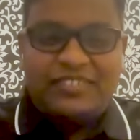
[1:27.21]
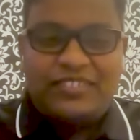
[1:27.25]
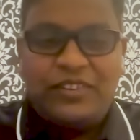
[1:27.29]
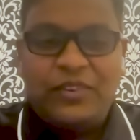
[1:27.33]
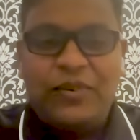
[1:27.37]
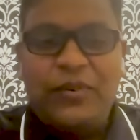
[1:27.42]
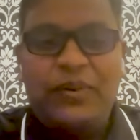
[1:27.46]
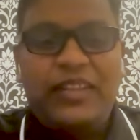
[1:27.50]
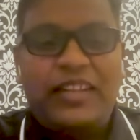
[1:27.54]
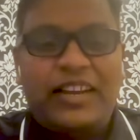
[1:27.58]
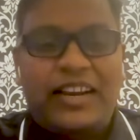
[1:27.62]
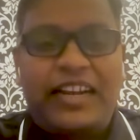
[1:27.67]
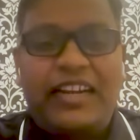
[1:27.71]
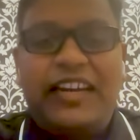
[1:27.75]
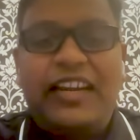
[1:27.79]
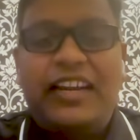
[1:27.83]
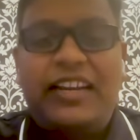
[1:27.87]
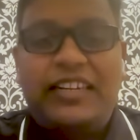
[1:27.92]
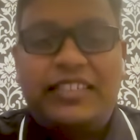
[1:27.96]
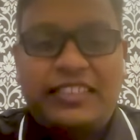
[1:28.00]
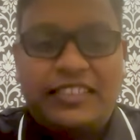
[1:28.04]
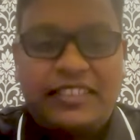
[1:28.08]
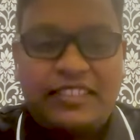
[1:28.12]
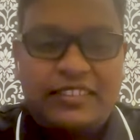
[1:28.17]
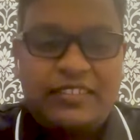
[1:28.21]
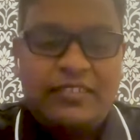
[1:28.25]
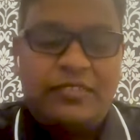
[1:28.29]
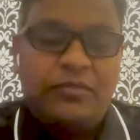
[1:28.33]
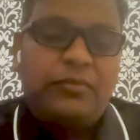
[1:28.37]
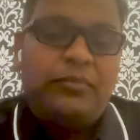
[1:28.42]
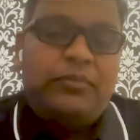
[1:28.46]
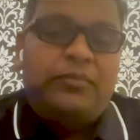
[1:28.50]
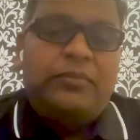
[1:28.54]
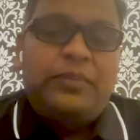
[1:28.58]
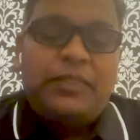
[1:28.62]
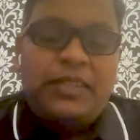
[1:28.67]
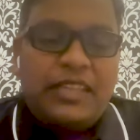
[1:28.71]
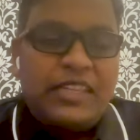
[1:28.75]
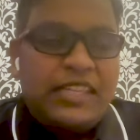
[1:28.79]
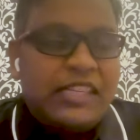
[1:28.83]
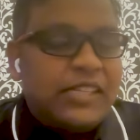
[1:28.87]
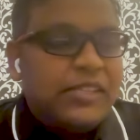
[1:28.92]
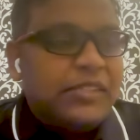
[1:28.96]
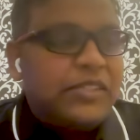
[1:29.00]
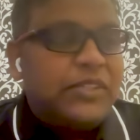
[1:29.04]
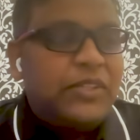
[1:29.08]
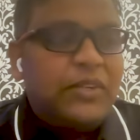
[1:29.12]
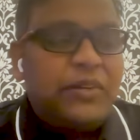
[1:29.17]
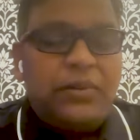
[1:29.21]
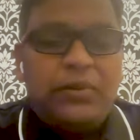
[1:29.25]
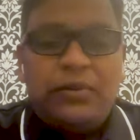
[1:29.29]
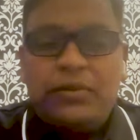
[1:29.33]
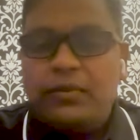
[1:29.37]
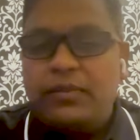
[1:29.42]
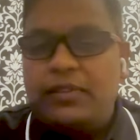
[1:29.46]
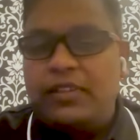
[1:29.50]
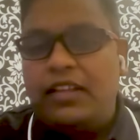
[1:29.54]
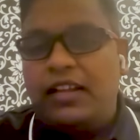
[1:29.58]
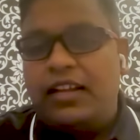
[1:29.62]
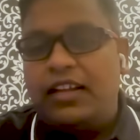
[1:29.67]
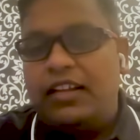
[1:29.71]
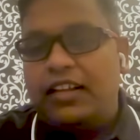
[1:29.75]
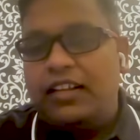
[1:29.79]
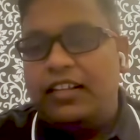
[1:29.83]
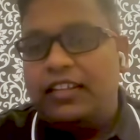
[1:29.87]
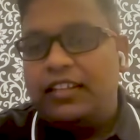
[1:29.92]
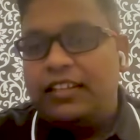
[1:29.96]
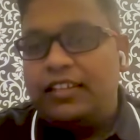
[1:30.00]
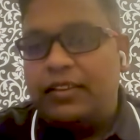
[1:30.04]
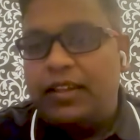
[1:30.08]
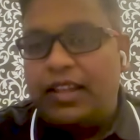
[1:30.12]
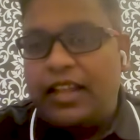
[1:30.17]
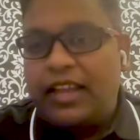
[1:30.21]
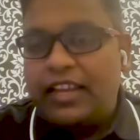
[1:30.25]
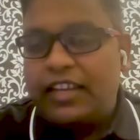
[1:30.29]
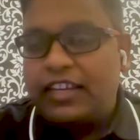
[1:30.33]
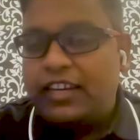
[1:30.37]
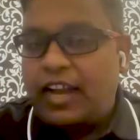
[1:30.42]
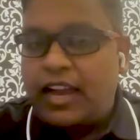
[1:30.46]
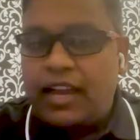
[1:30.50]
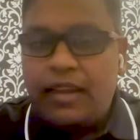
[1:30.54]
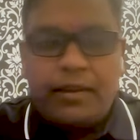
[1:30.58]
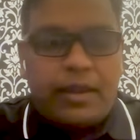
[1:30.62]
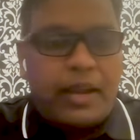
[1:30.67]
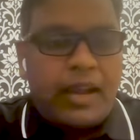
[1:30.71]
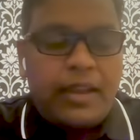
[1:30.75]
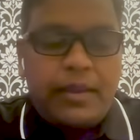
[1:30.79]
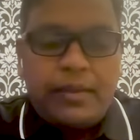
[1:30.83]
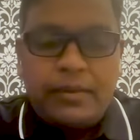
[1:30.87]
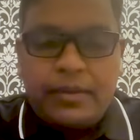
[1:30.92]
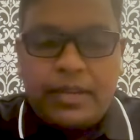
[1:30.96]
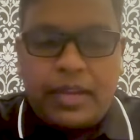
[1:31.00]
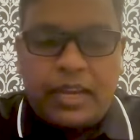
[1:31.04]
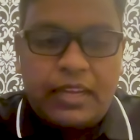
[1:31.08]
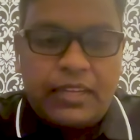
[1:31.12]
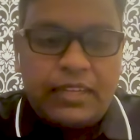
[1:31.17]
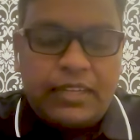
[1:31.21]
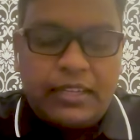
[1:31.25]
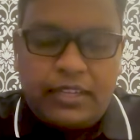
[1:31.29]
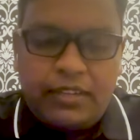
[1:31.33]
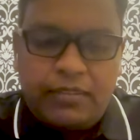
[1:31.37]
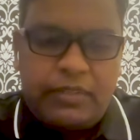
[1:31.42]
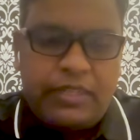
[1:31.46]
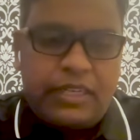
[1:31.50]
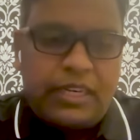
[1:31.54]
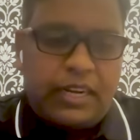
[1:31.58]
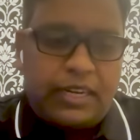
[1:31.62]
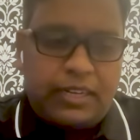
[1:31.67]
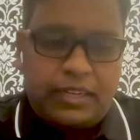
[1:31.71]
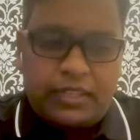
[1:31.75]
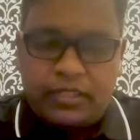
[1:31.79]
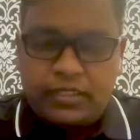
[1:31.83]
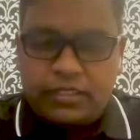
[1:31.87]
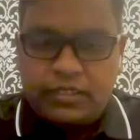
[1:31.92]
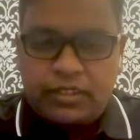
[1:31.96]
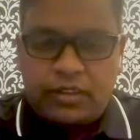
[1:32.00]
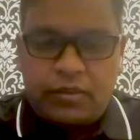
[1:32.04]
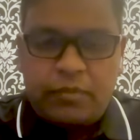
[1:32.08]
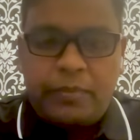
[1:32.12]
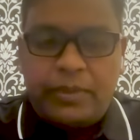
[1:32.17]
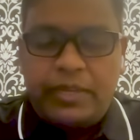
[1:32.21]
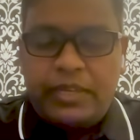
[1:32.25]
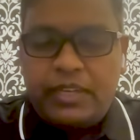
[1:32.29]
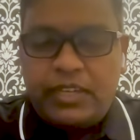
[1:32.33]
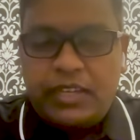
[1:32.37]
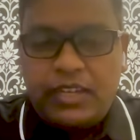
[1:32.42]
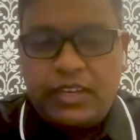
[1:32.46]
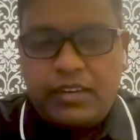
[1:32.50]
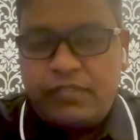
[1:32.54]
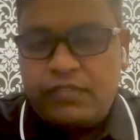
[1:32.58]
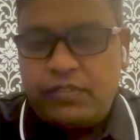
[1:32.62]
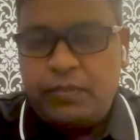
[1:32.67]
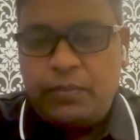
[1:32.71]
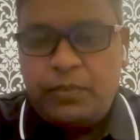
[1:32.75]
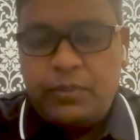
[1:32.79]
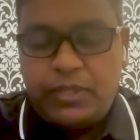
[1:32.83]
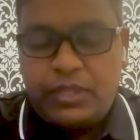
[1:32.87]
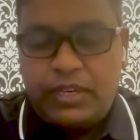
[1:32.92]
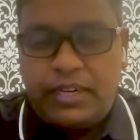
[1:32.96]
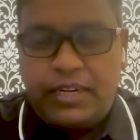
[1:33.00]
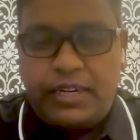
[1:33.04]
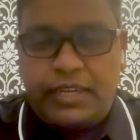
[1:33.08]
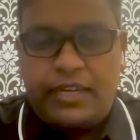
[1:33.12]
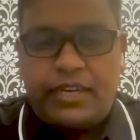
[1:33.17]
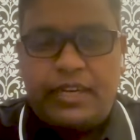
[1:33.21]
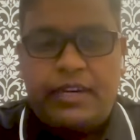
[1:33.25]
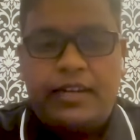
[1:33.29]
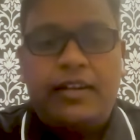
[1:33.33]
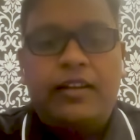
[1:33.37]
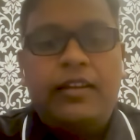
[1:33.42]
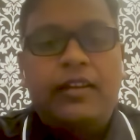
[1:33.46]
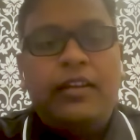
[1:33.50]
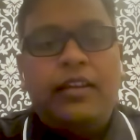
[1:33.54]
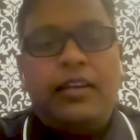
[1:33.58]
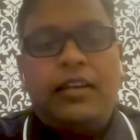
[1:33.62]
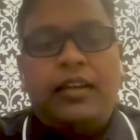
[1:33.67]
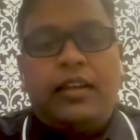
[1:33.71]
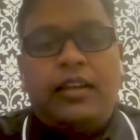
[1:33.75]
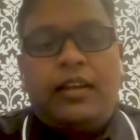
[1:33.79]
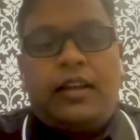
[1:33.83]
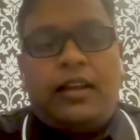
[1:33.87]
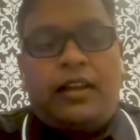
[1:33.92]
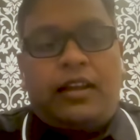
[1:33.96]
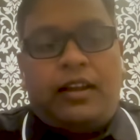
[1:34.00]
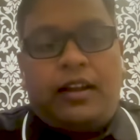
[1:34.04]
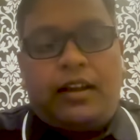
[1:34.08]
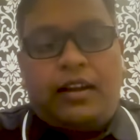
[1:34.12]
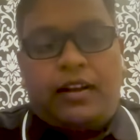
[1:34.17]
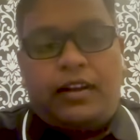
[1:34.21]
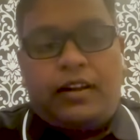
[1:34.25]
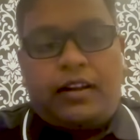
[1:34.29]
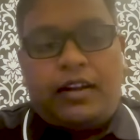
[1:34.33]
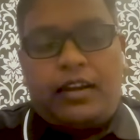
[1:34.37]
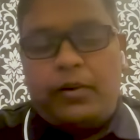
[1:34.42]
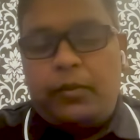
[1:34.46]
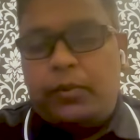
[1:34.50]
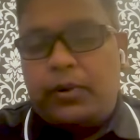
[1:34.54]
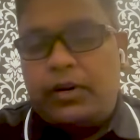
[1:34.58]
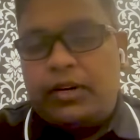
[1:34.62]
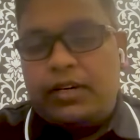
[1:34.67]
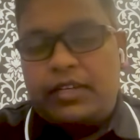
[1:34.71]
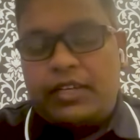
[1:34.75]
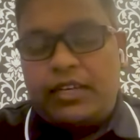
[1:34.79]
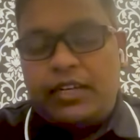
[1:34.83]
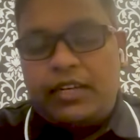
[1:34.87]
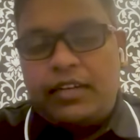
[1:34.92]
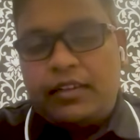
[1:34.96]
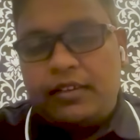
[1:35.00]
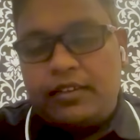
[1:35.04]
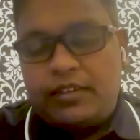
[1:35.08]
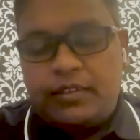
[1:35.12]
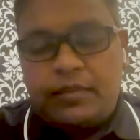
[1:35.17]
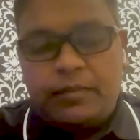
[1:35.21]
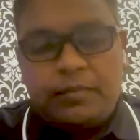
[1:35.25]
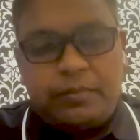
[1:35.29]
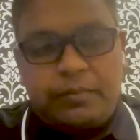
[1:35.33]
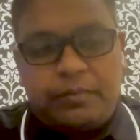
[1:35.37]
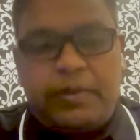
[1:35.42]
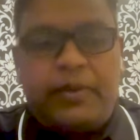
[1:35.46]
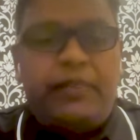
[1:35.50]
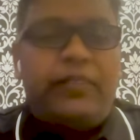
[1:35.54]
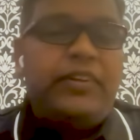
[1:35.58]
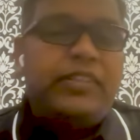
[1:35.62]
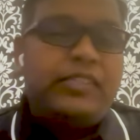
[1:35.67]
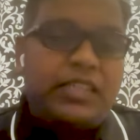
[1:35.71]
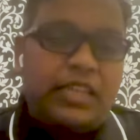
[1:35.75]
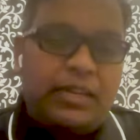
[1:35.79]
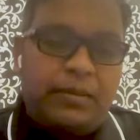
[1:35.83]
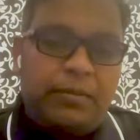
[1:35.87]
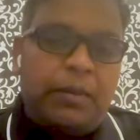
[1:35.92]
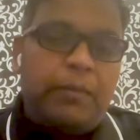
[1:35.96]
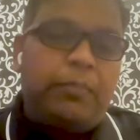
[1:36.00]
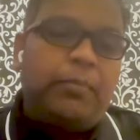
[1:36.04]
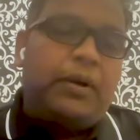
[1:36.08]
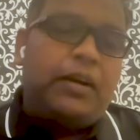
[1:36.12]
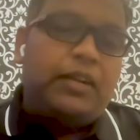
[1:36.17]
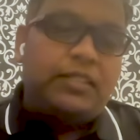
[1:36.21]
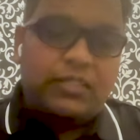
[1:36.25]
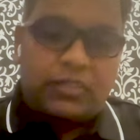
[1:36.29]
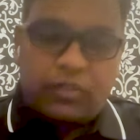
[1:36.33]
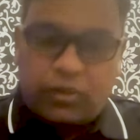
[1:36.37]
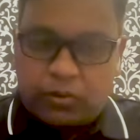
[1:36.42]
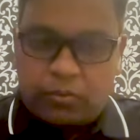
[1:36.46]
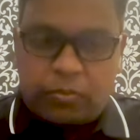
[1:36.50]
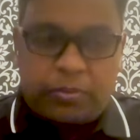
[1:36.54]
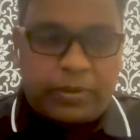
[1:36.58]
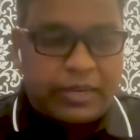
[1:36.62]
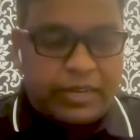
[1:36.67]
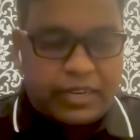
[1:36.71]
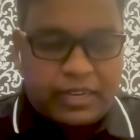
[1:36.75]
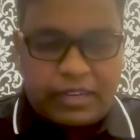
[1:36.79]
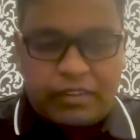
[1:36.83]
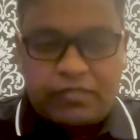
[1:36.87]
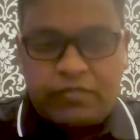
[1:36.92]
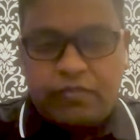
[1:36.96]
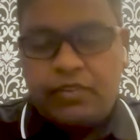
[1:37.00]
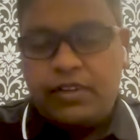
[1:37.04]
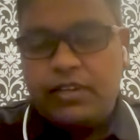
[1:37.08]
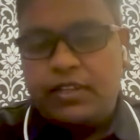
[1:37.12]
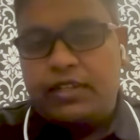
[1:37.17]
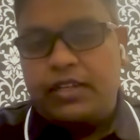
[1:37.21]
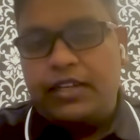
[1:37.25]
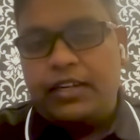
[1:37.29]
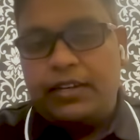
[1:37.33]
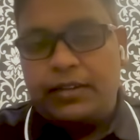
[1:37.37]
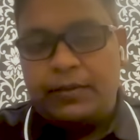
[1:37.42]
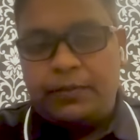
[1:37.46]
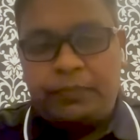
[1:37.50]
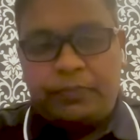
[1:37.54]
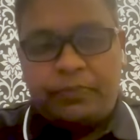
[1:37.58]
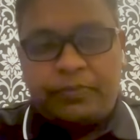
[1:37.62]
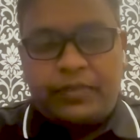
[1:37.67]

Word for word: go in the right direction. So, I live in London. I've been here for more than a decade. I worked in, previously in my past corporate life, worked in